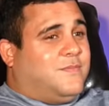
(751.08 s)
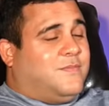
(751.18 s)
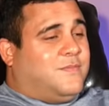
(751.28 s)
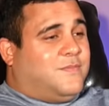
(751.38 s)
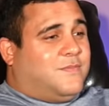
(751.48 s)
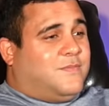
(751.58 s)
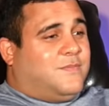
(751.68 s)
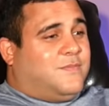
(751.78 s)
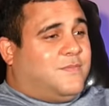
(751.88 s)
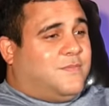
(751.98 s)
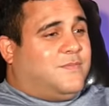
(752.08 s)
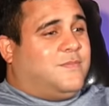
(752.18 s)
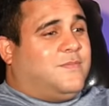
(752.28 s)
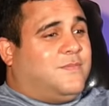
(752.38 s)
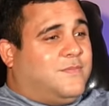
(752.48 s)

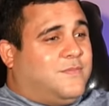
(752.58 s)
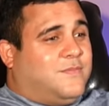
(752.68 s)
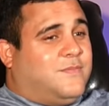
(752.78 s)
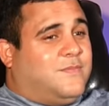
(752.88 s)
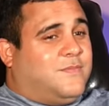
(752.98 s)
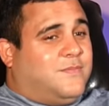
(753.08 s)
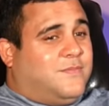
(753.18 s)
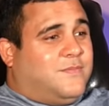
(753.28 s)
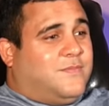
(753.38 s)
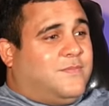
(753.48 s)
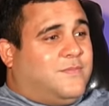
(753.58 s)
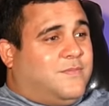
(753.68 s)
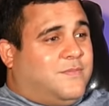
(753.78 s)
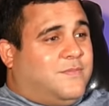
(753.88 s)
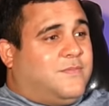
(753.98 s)

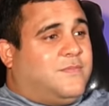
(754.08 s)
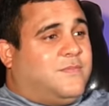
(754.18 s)
(not speaking)